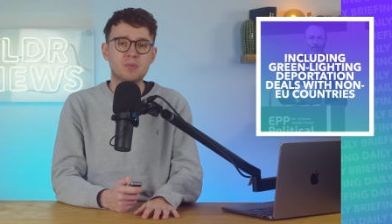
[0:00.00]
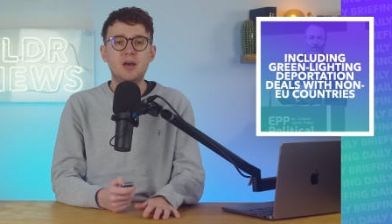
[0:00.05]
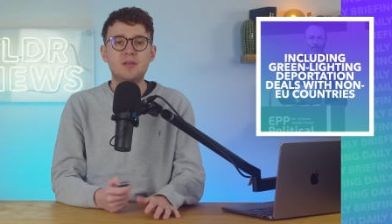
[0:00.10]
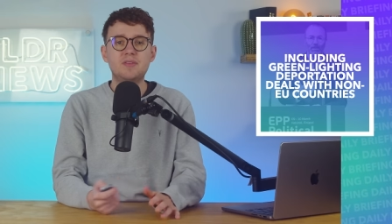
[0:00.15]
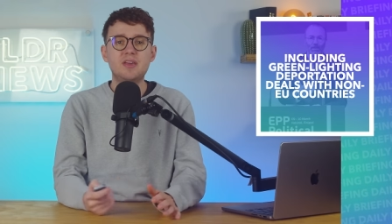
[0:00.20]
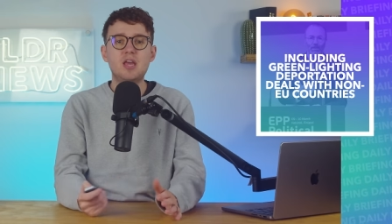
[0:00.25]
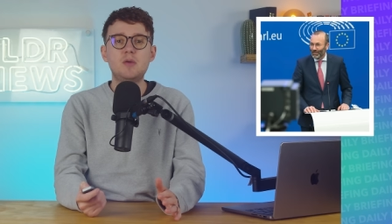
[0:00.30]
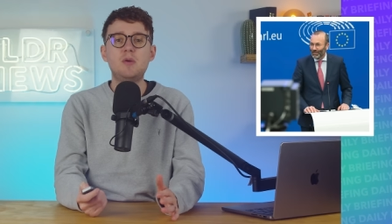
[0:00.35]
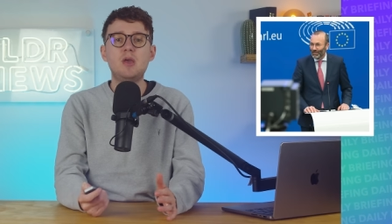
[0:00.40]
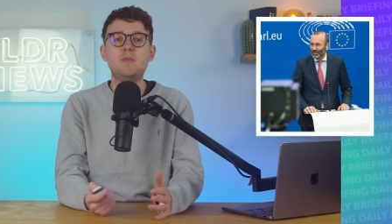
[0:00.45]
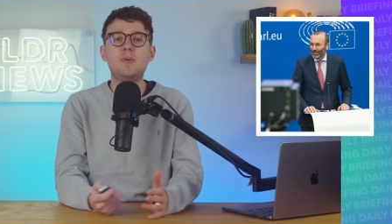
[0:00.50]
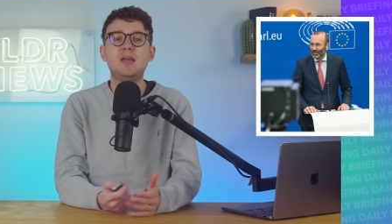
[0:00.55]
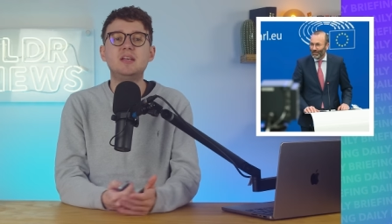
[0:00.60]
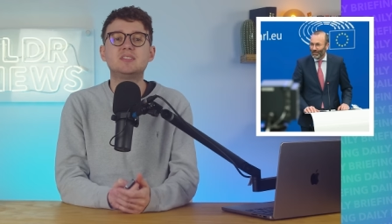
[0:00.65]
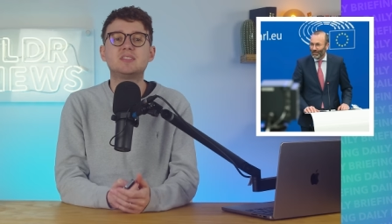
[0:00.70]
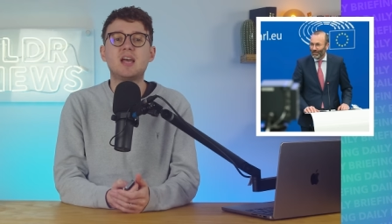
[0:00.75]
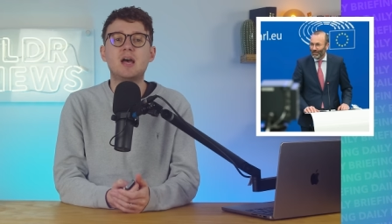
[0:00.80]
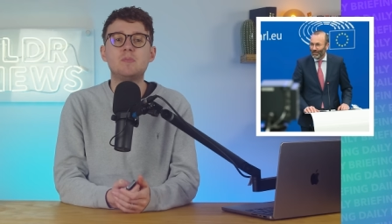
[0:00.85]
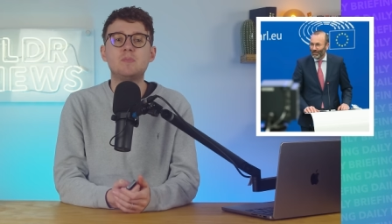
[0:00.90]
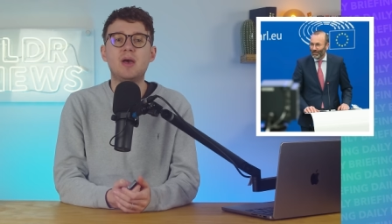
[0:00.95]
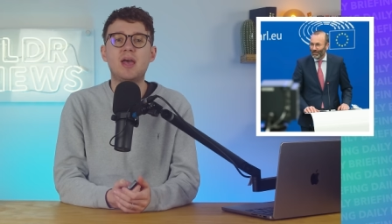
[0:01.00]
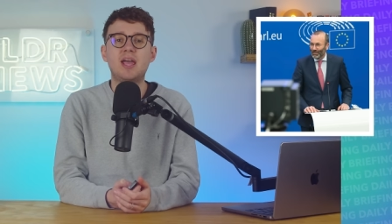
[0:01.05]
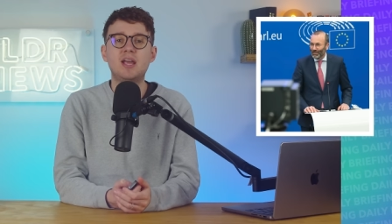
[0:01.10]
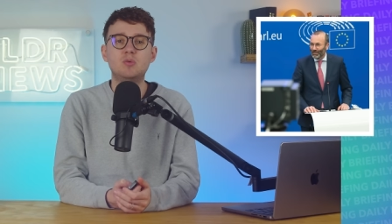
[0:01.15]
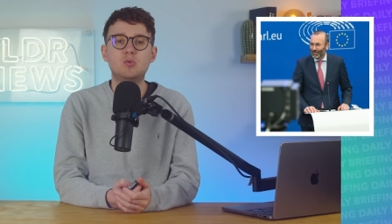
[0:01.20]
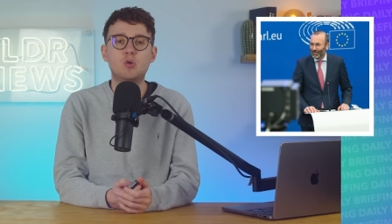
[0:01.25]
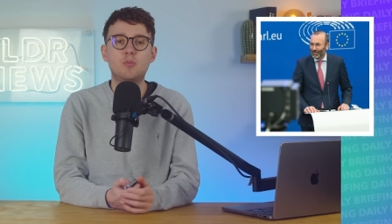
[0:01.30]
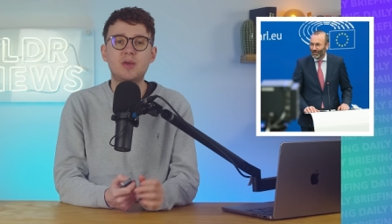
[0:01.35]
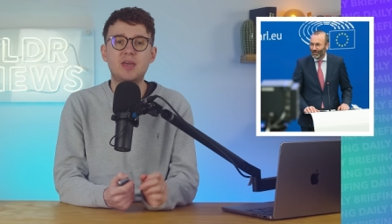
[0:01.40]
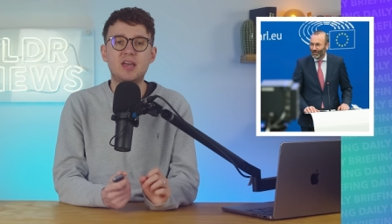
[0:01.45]
The EPP's campaign
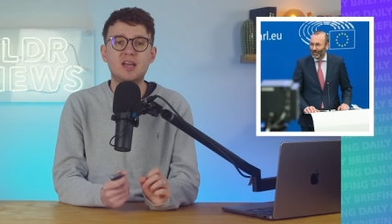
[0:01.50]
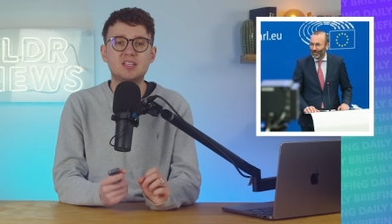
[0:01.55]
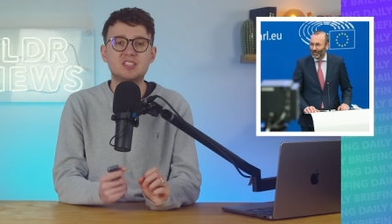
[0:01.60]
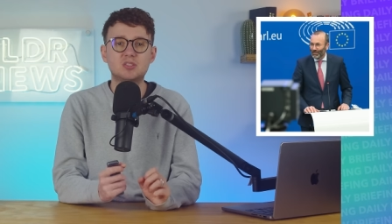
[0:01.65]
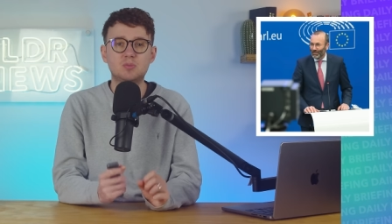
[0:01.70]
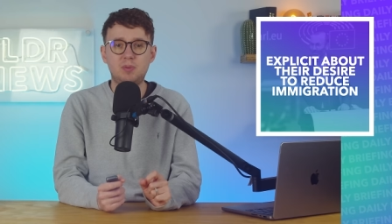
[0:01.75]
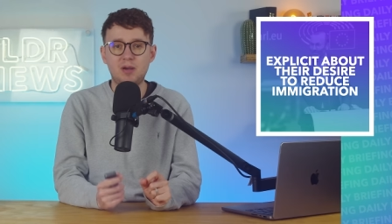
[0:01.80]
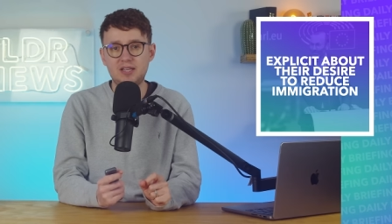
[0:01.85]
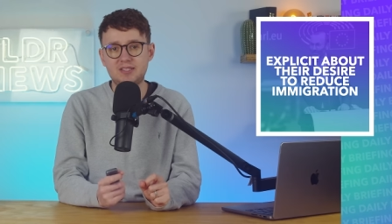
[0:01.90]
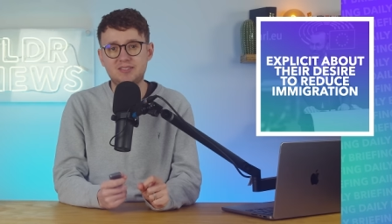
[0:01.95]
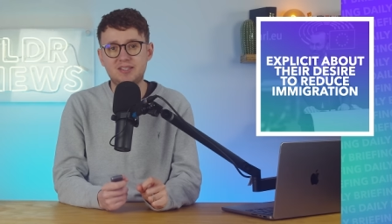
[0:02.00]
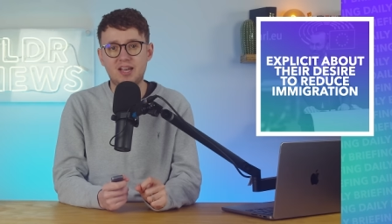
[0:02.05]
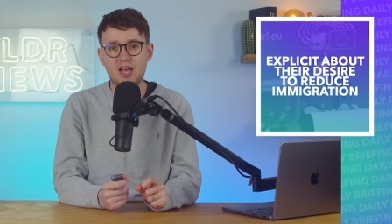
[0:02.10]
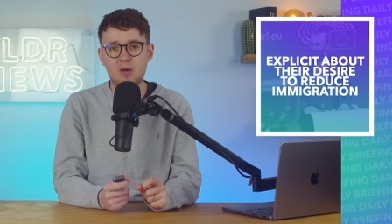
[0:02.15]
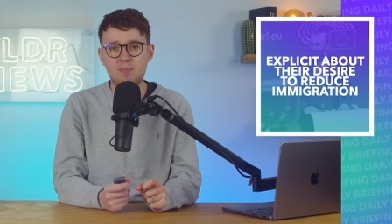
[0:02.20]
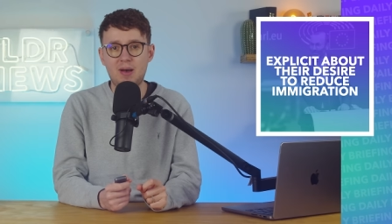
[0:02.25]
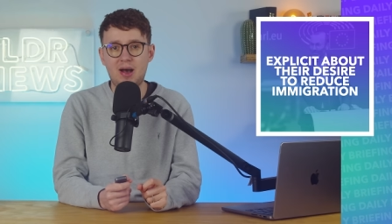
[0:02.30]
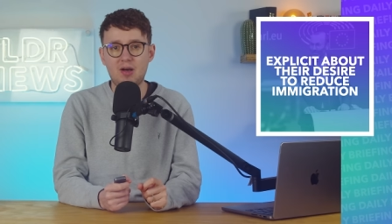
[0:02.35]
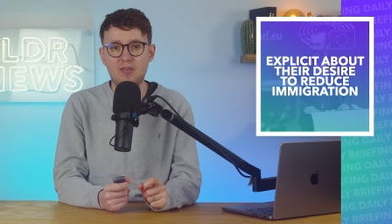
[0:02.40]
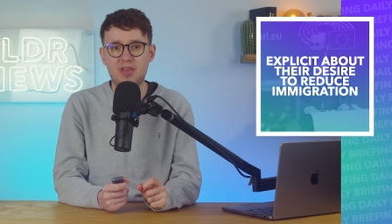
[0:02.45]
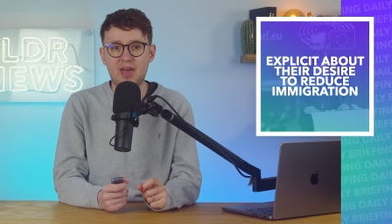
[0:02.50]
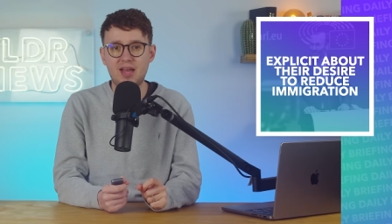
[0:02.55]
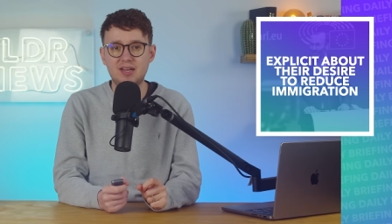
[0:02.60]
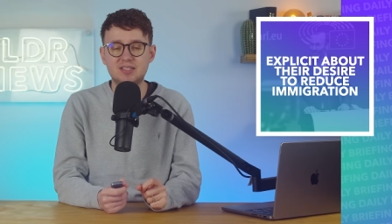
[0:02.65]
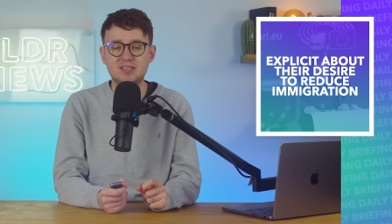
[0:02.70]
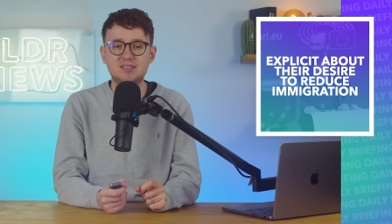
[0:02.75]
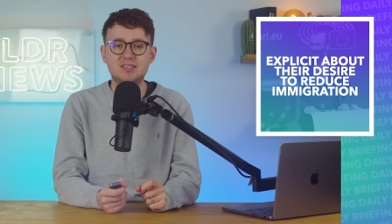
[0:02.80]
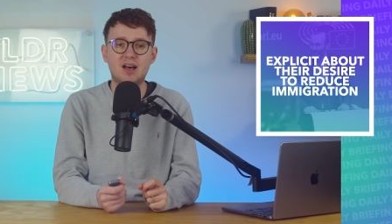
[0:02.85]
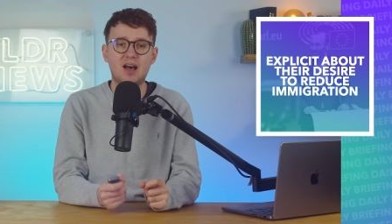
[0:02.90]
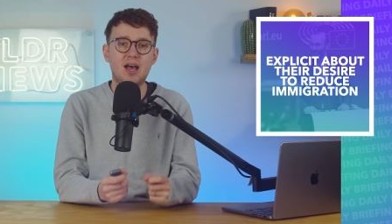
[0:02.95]
will be explicit about their
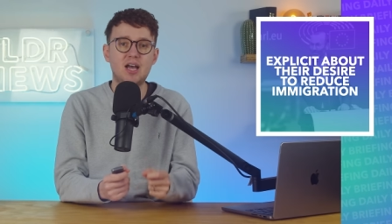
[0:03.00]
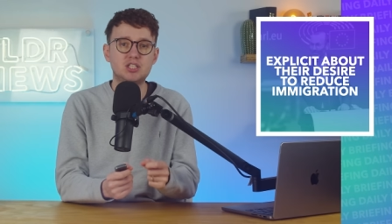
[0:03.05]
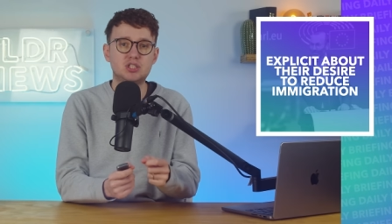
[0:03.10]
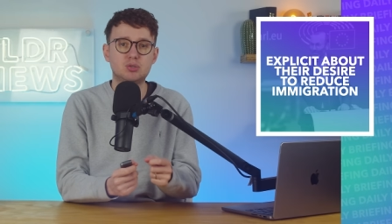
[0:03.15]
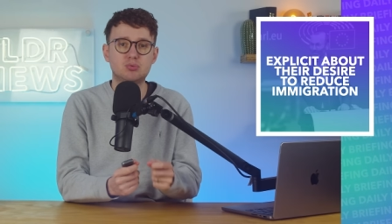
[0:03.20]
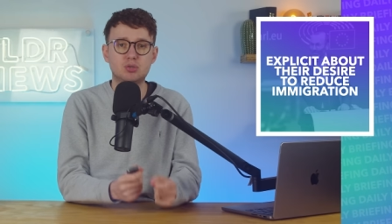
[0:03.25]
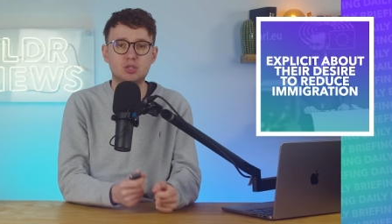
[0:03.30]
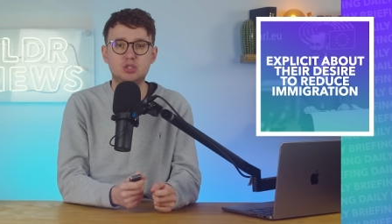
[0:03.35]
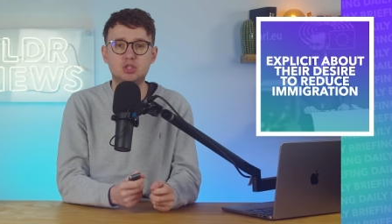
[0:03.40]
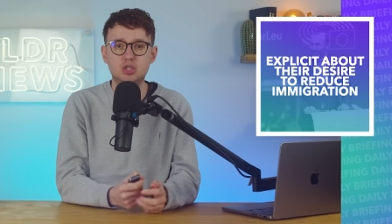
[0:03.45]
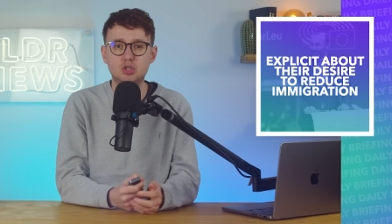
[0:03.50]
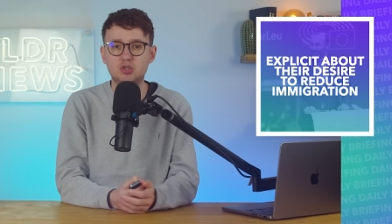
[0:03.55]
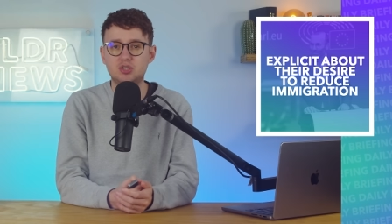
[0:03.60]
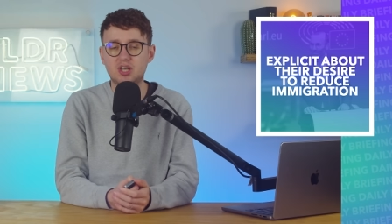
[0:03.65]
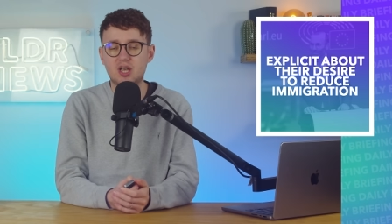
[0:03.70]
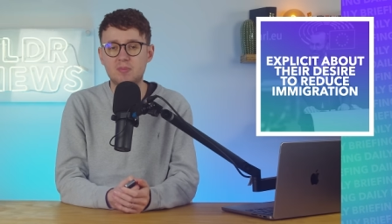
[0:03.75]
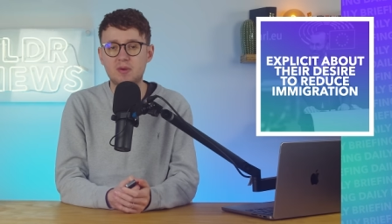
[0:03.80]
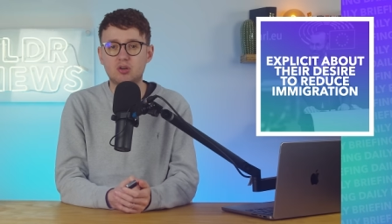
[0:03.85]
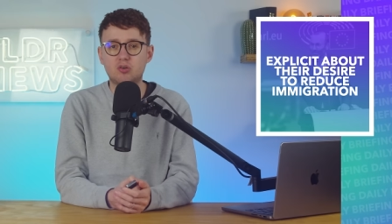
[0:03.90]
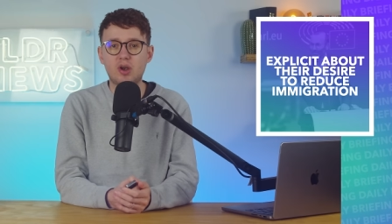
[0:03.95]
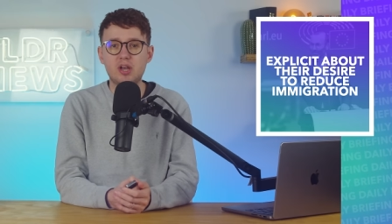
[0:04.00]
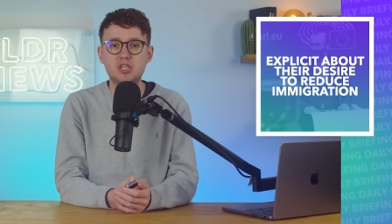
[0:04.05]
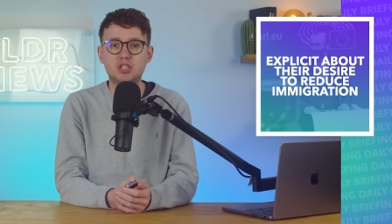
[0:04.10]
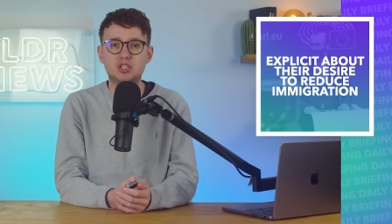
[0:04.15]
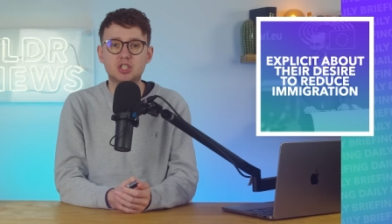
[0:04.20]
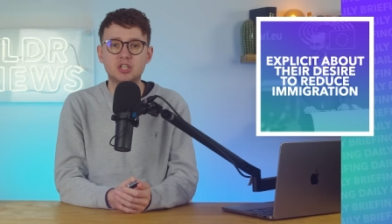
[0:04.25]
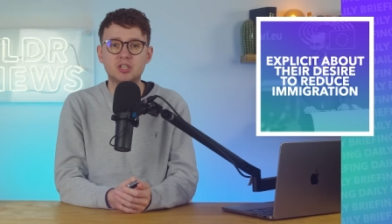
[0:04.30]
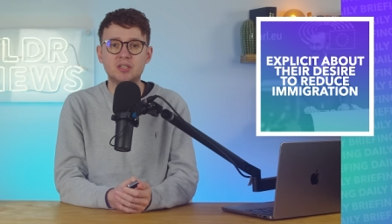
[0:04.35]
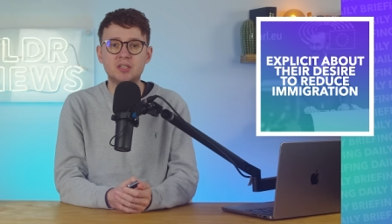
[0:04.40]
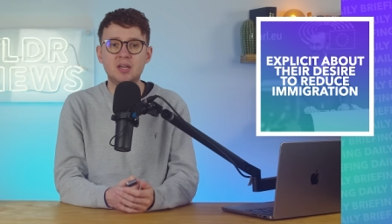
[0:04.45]
desire to reduce
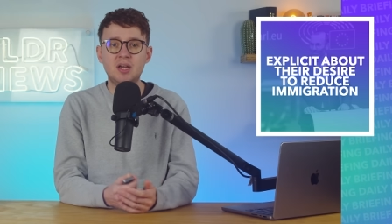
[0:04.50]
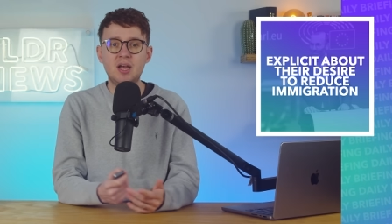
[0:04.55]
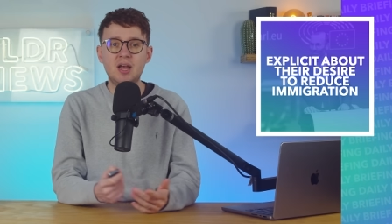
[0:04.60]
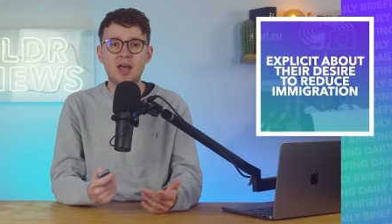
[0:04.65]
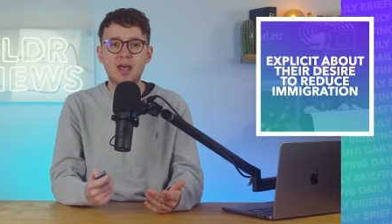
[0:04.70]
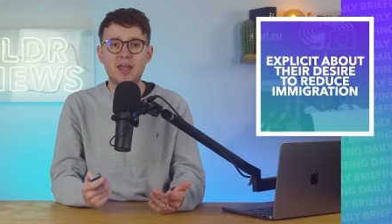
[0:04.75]
immigration